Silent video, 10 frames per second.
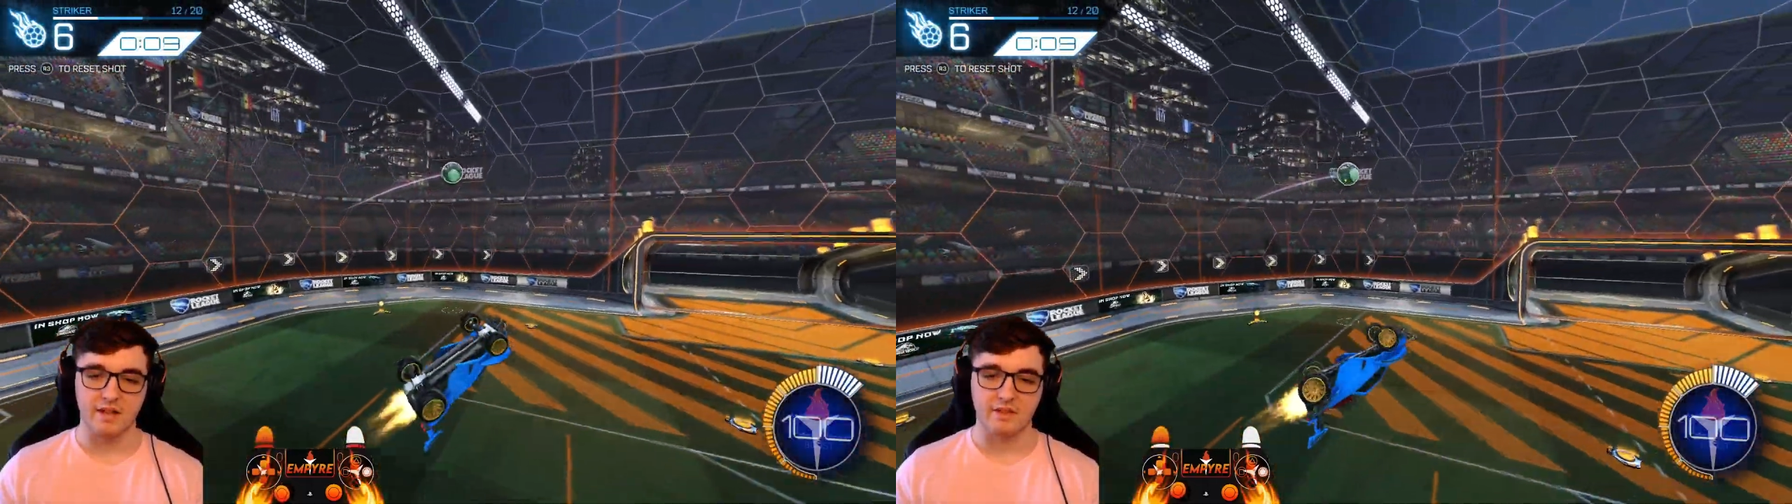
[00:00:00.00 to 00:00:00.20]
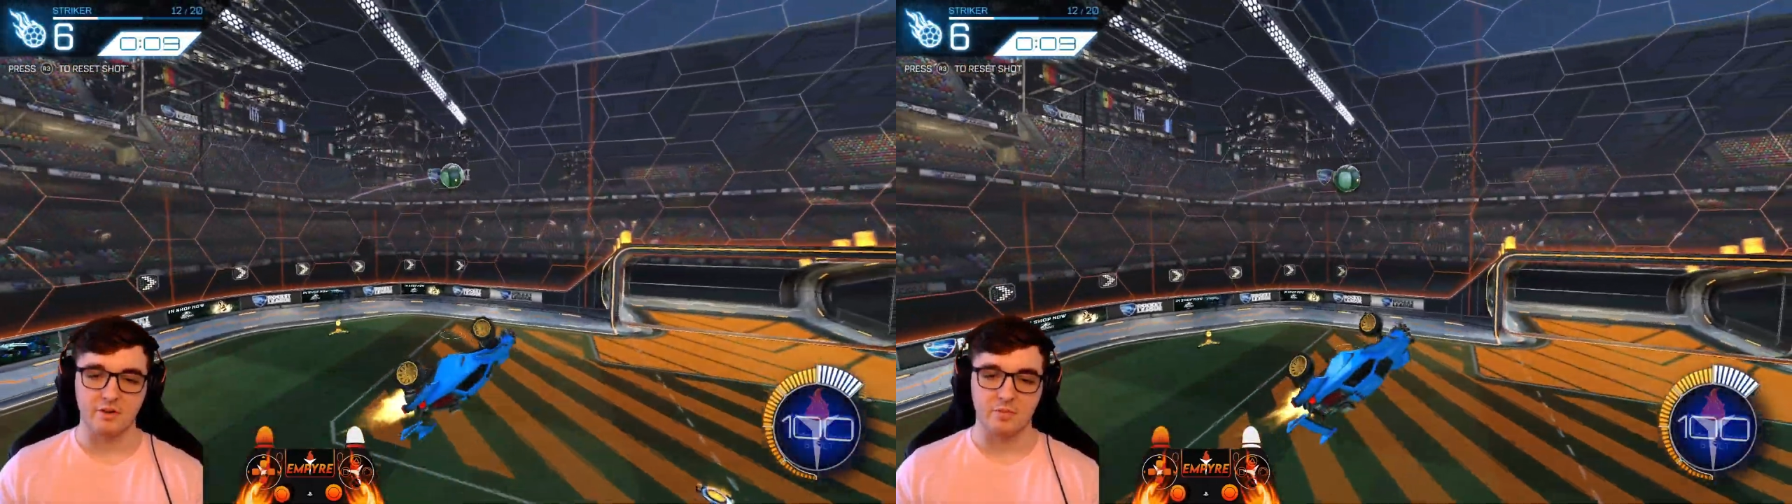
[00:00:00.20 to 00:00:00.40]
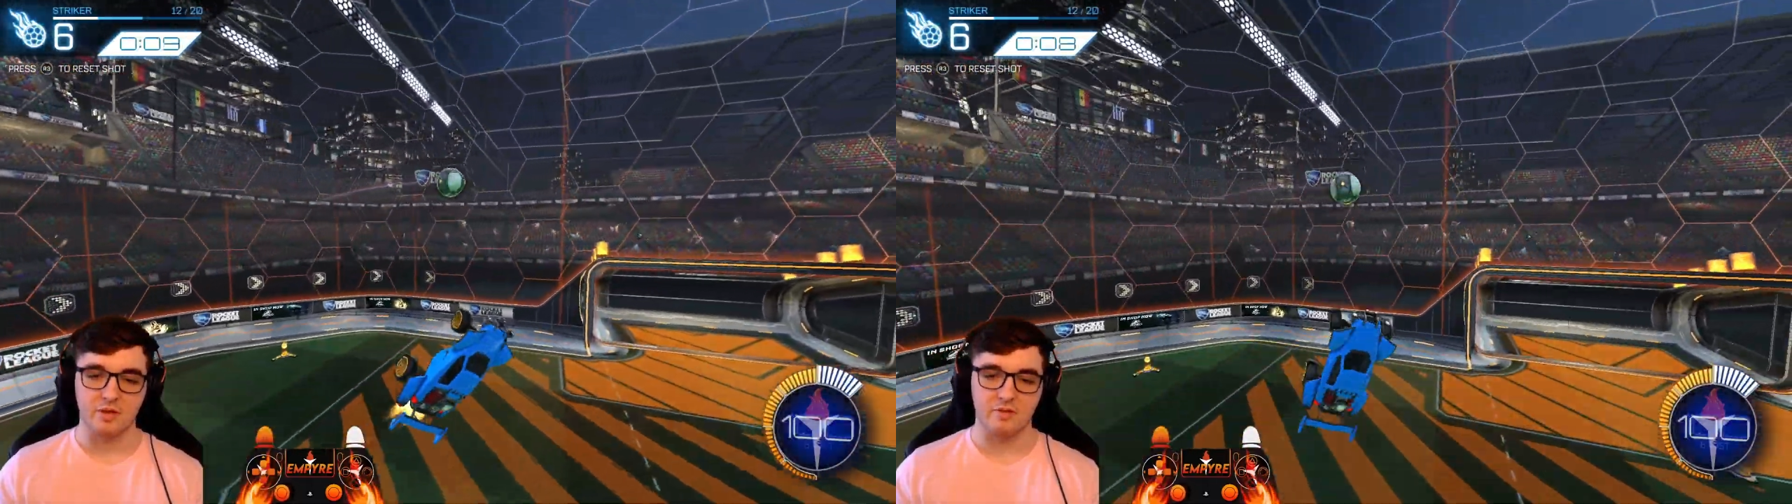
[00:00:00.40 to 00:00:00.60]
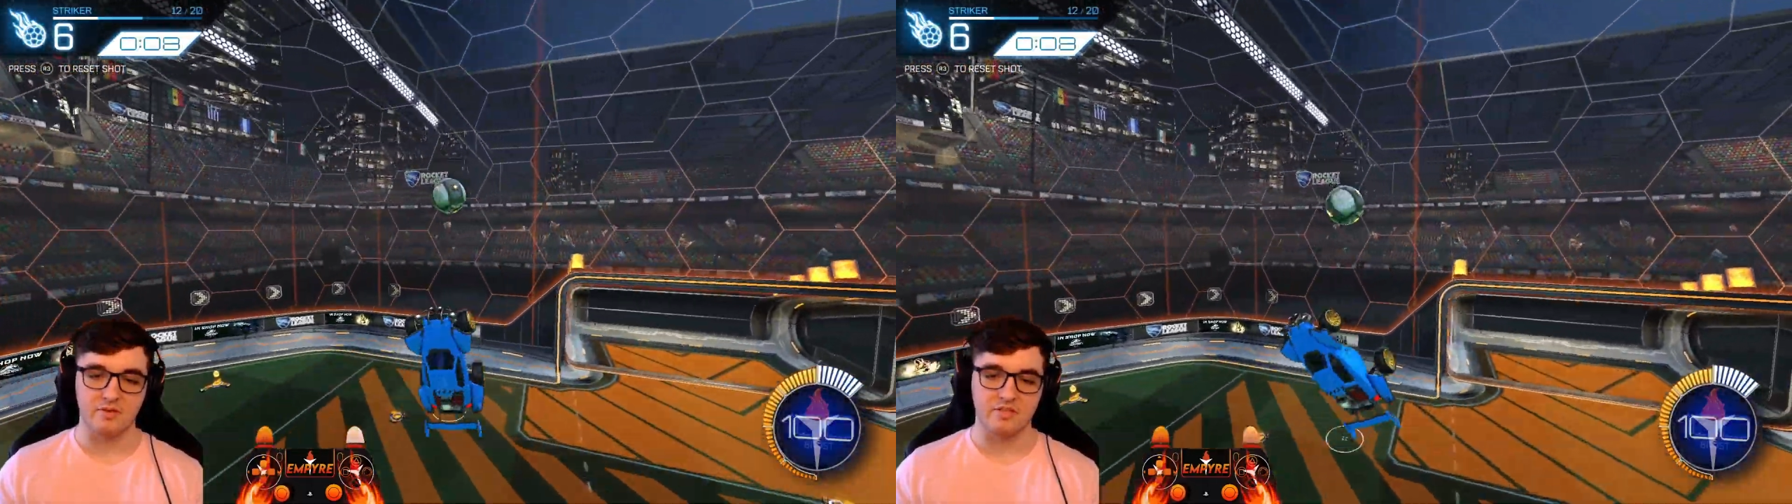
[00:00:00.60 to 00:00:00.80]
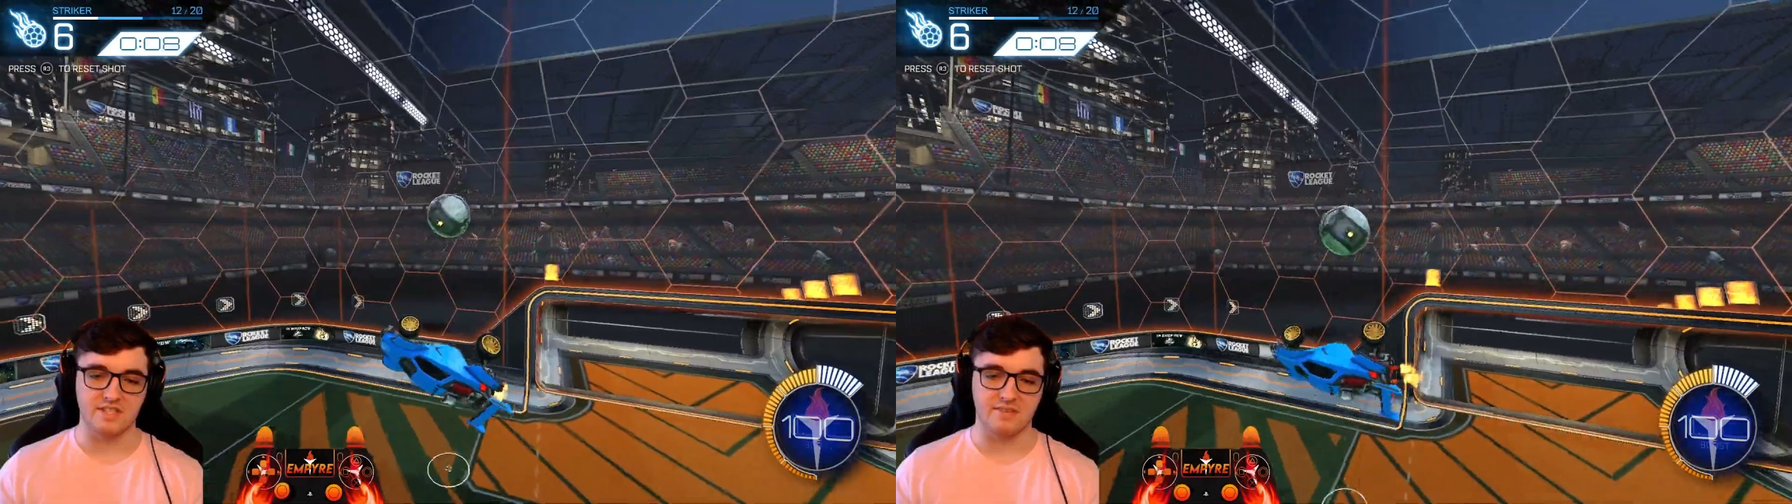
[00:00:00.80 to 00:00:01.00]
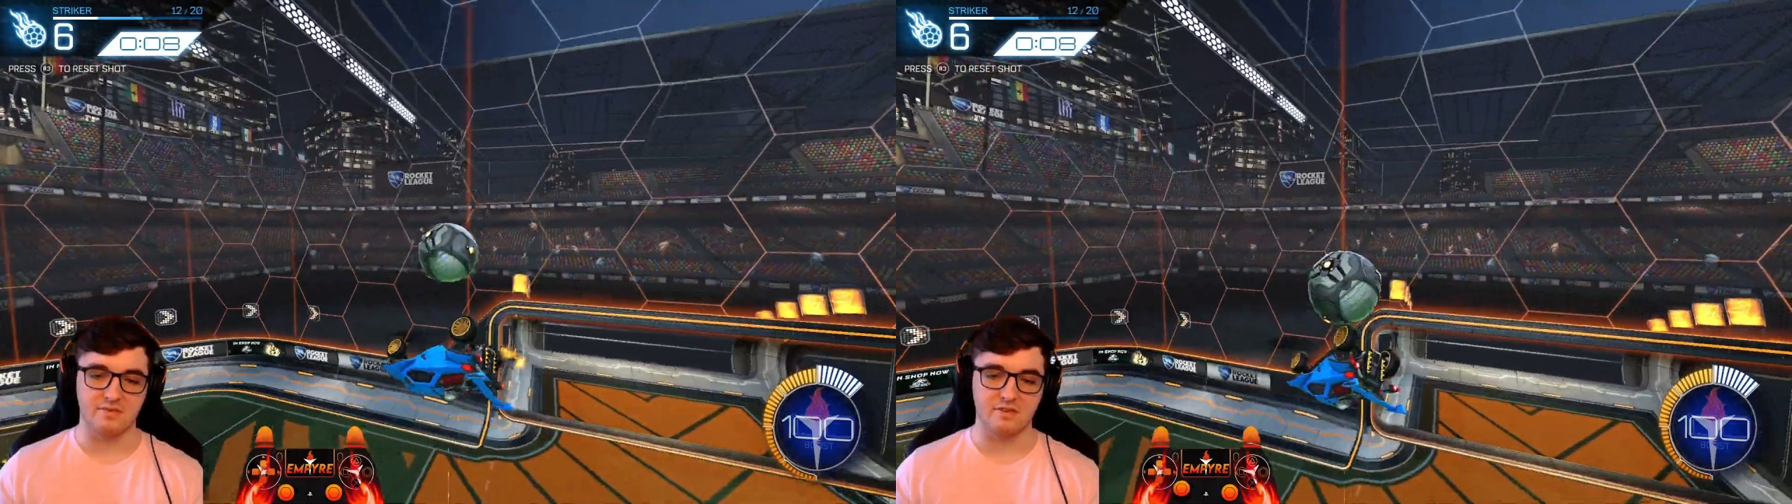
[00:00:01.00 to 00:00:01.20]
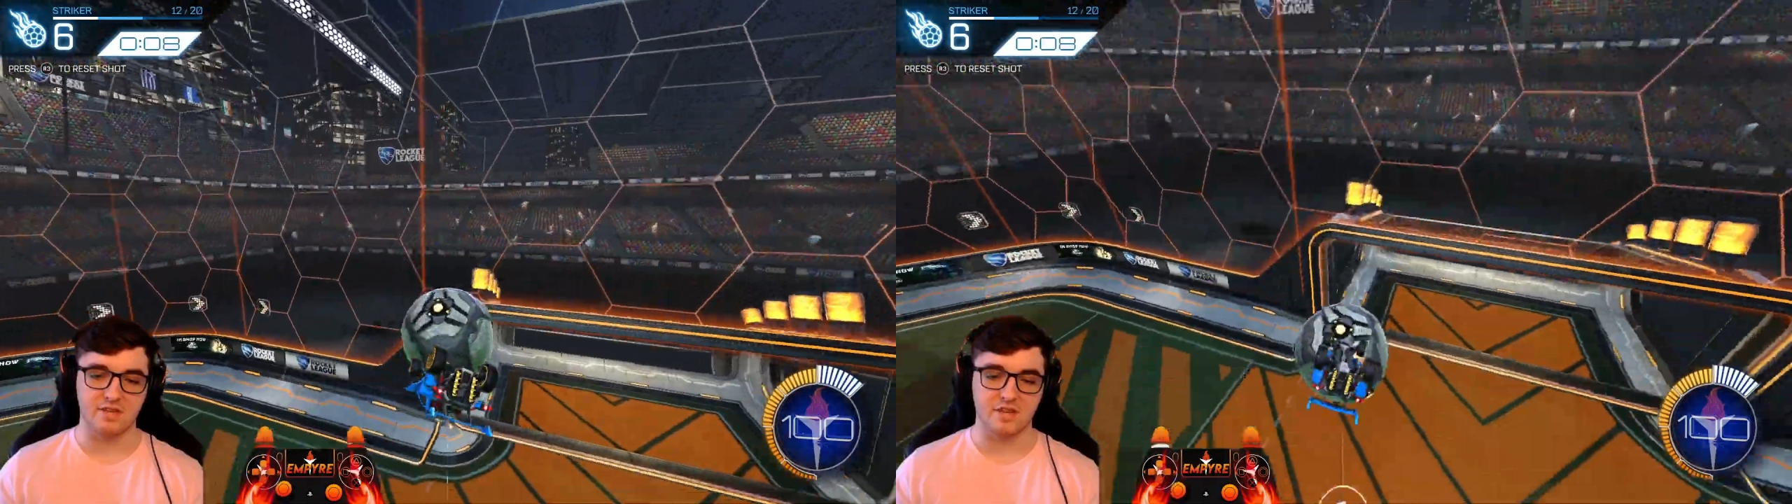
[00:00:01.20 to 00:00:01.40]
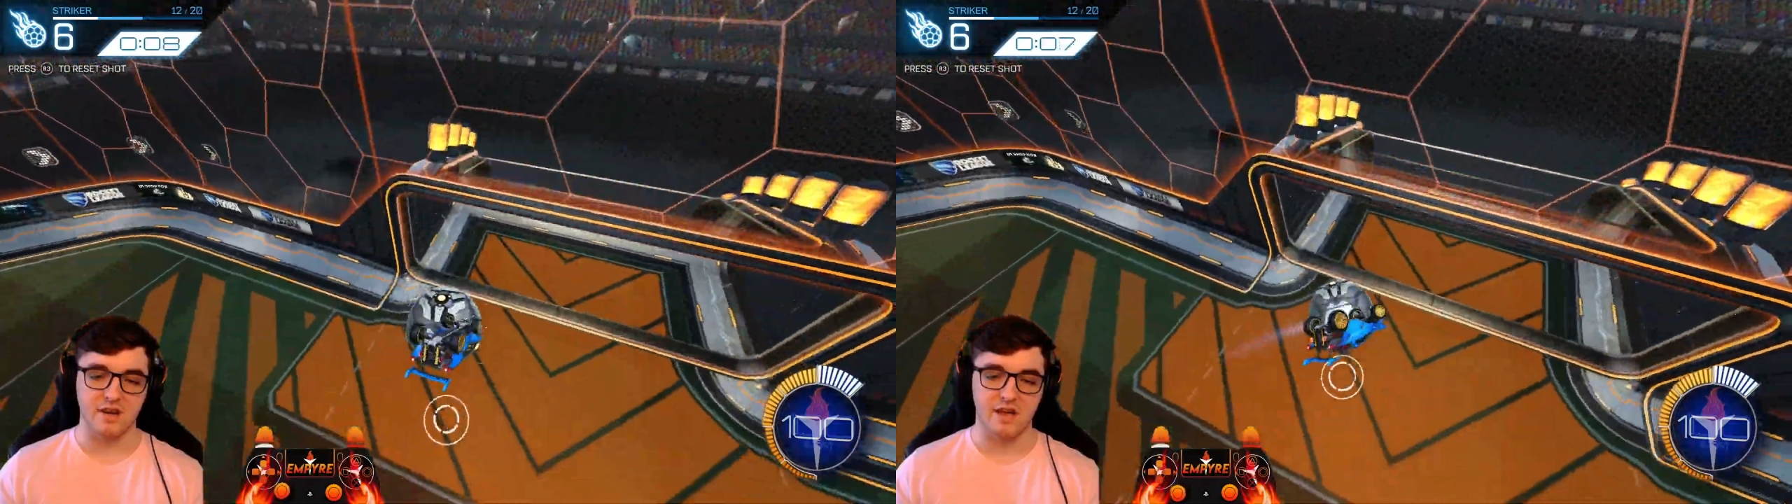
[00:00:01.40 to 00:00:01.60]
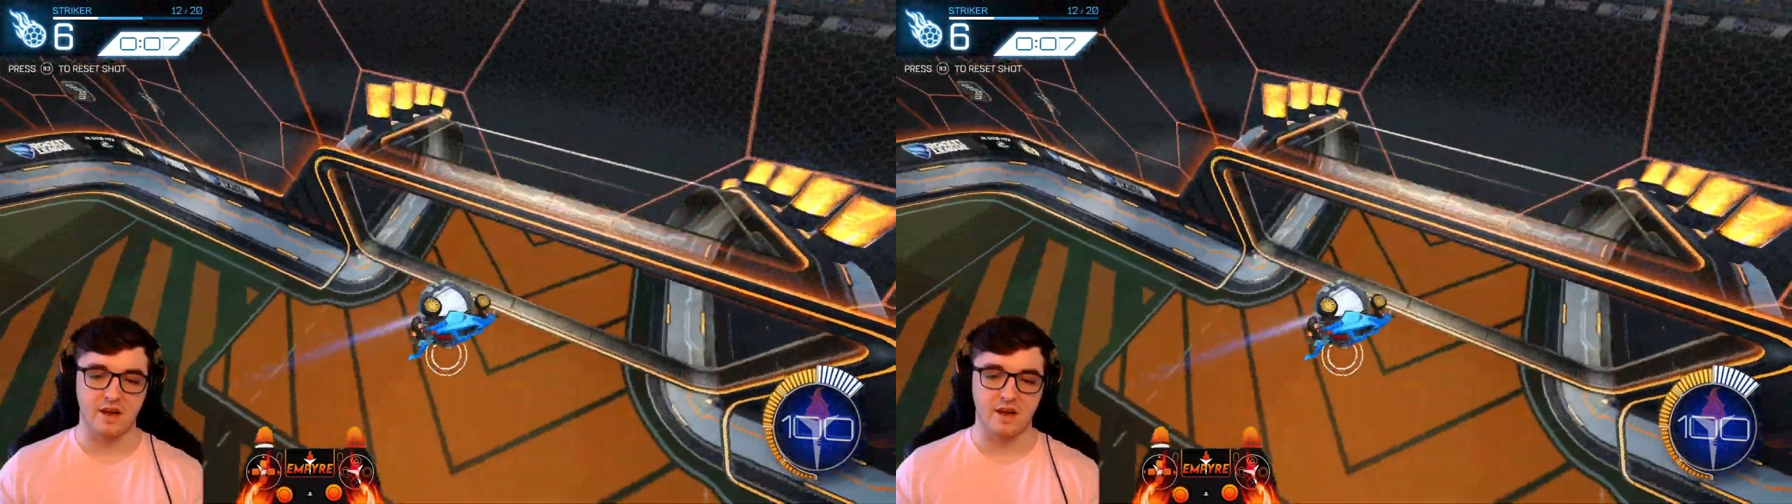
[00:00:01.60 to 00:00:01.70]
a little bit differently, and